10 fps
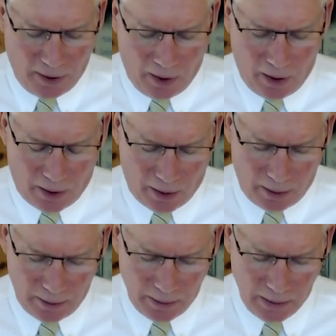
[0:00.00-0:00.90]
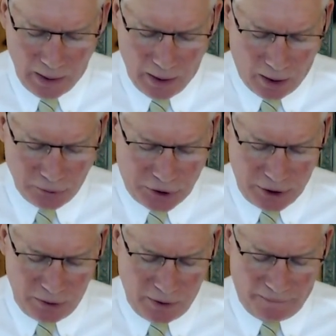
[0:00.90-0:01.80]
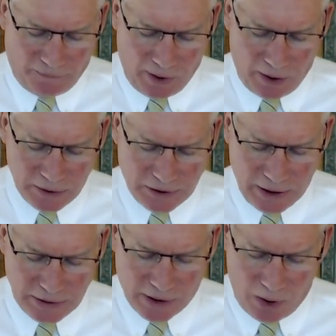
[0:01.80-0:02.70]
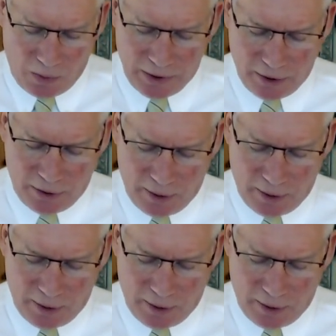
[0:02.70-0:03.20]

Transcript: Herr. On June the 1st, he's going to the